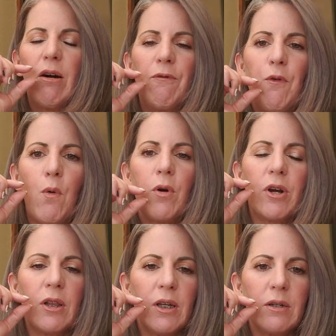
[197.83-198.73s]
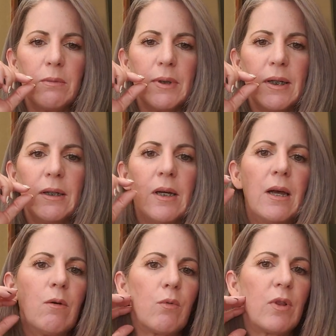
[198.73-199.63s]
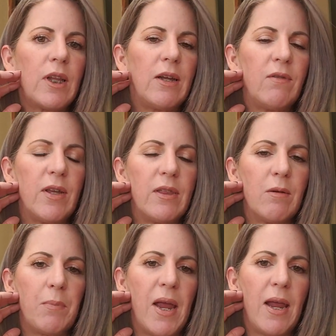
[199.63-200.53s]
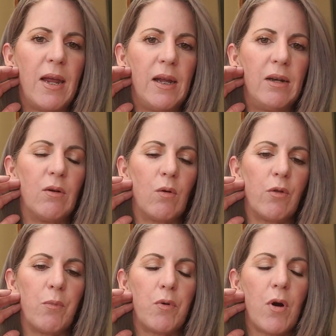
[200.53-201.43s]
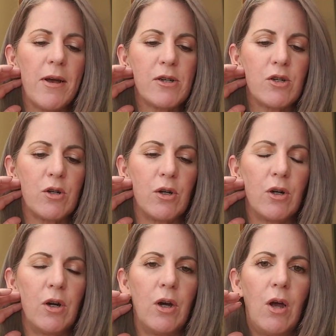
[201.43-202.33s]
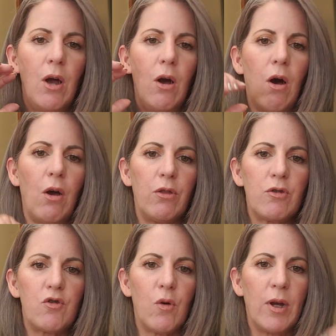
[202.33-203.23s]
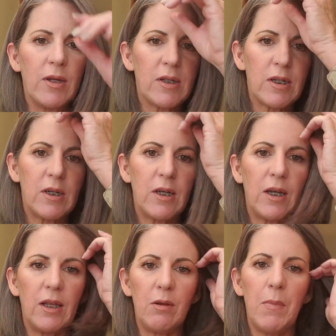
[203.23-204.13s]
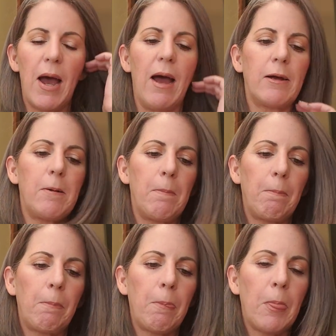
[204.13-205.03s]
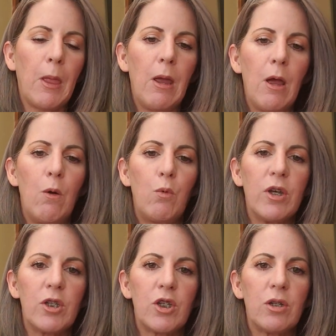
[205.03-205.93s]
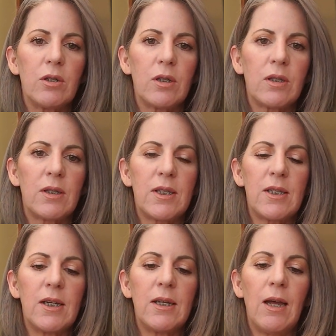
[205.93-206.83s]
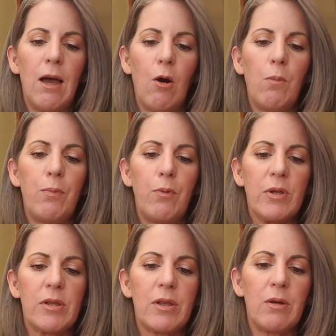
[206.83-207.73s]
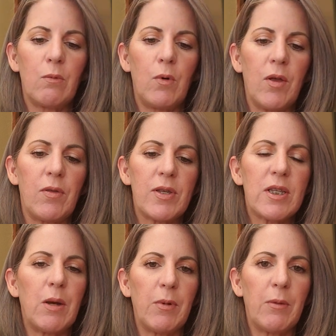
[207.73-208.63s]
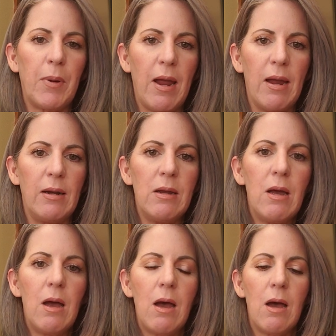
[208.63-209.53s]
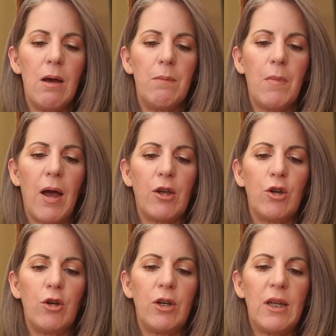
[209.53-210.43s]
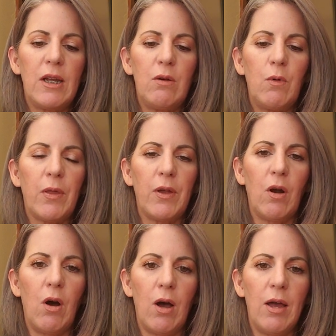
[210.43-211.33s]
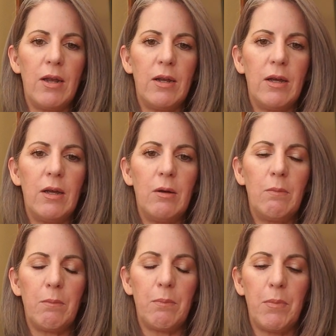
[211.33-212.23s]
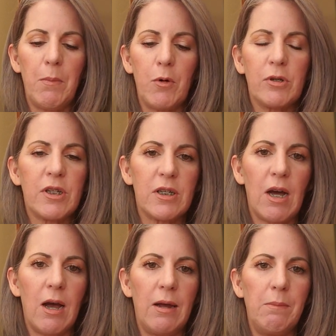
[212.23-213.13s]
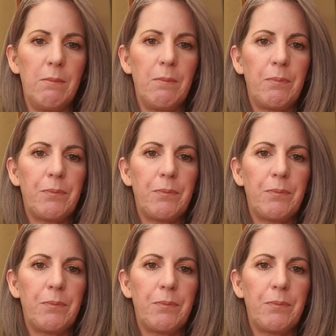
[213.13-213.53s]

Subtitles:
forward a little bit, relieving the pain or the pressure on the joint in the back, which did help with some of the pain. I could eat with it on, but most of the time